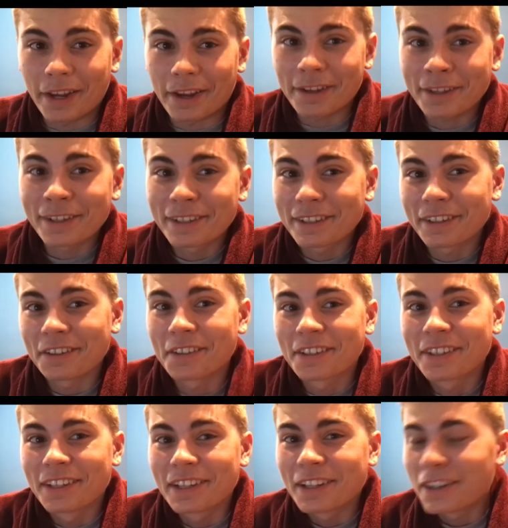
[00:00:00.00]
okay.
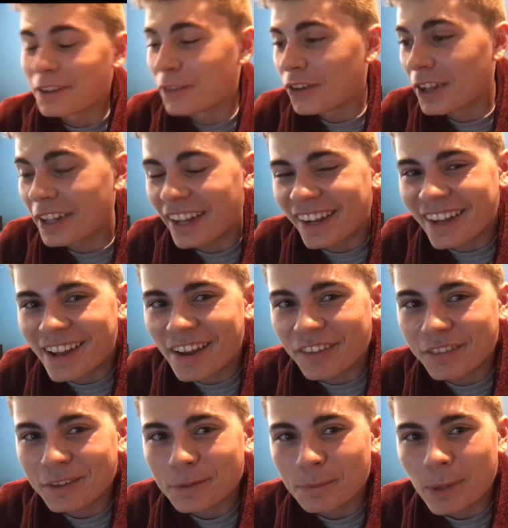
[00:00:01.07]
Well, I,
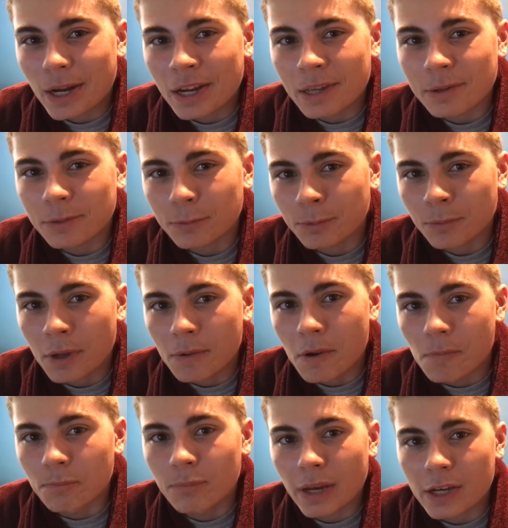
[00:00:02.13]
I think my
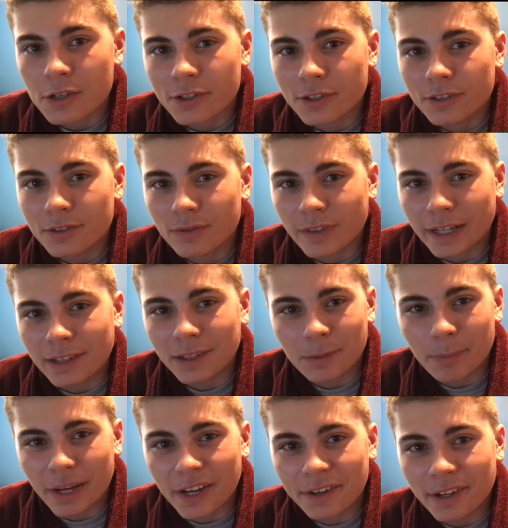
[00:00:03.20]
impatience
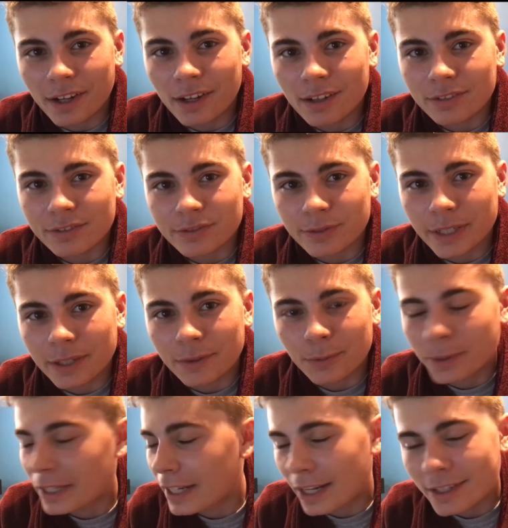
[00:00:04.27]
finally paid off. We
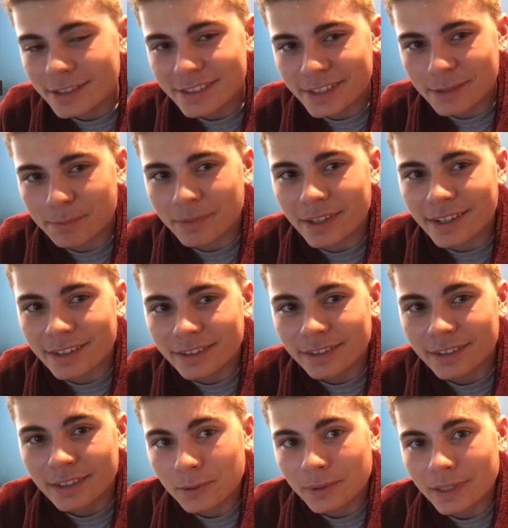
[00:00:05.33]
we got
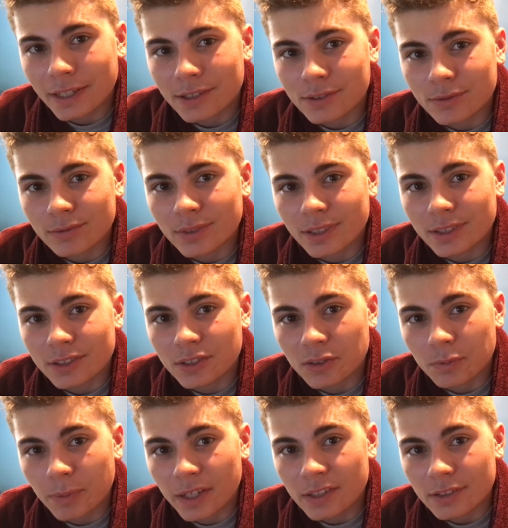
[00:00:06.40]
something. 2001 is
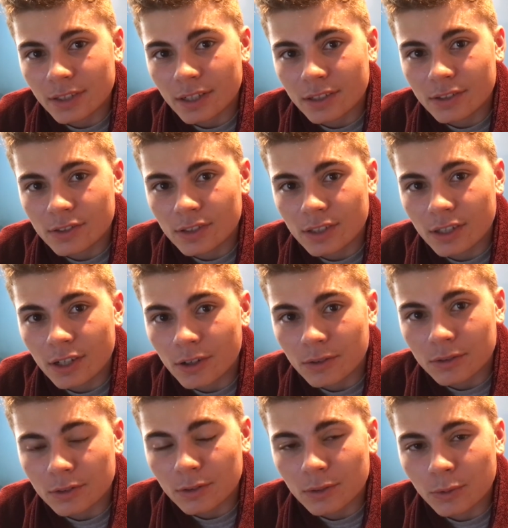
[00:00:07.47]
Space Odyssey
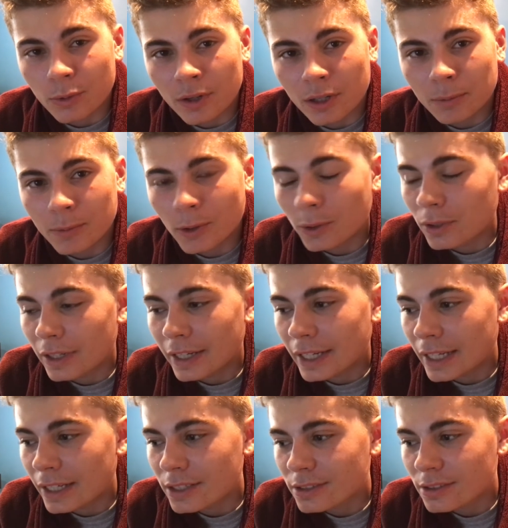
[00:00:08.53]
going through the wormhole, I
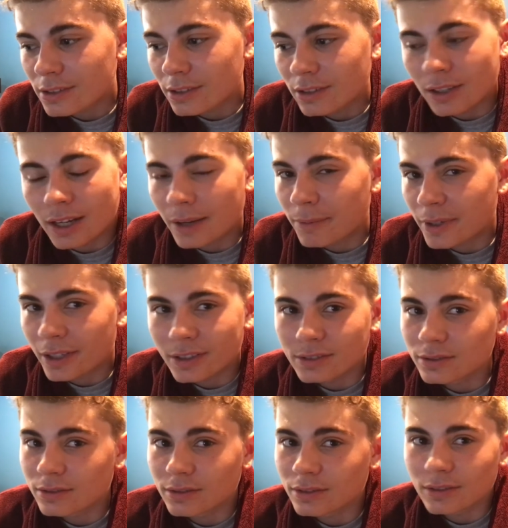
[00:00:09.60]
guess. I
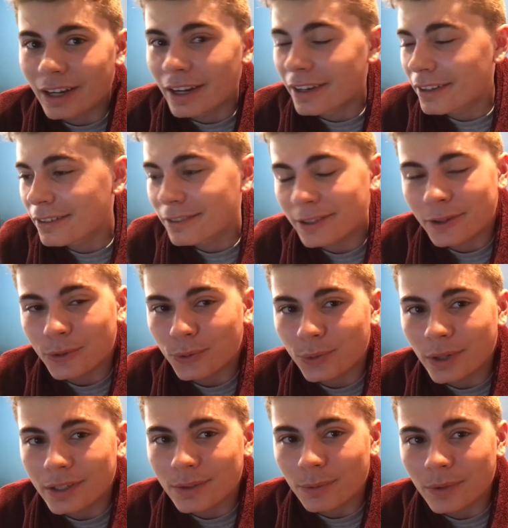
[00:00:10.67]
mean, I don't know
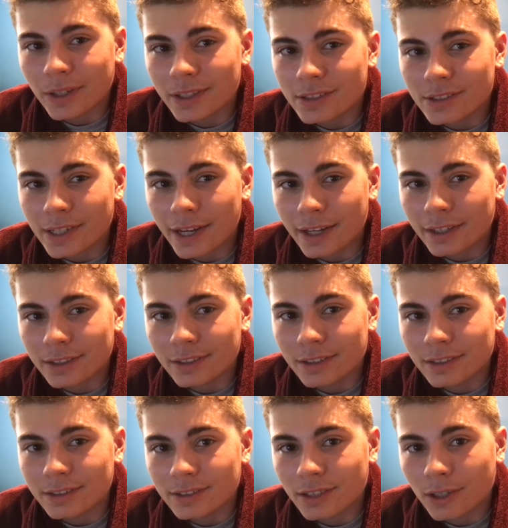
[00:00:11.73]
what what
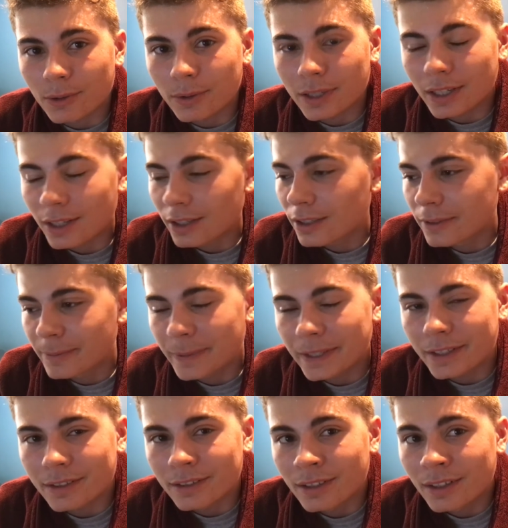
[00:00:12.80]
exactly is going on,
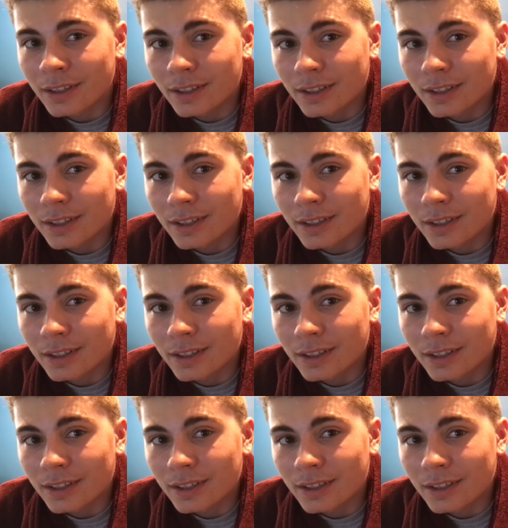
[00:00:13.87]
but